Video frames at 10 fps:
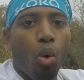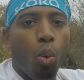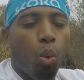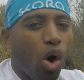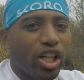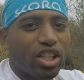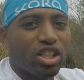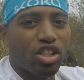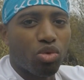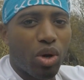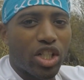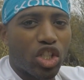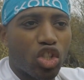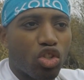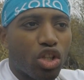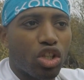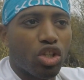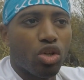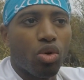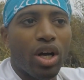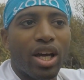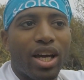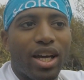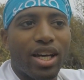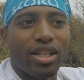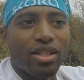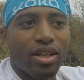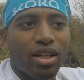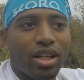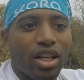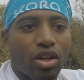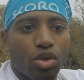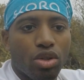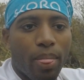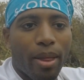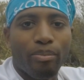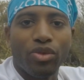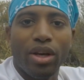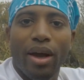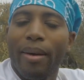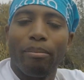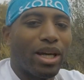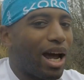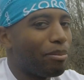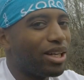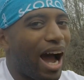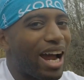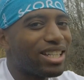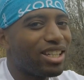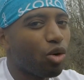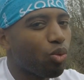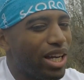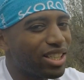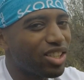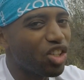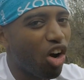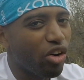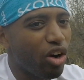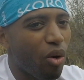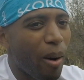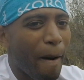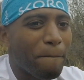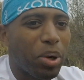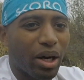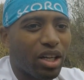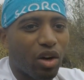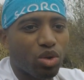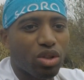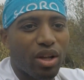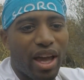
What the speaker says: One of the situations you can do is hills. May not be the ideal race scenario, but hills.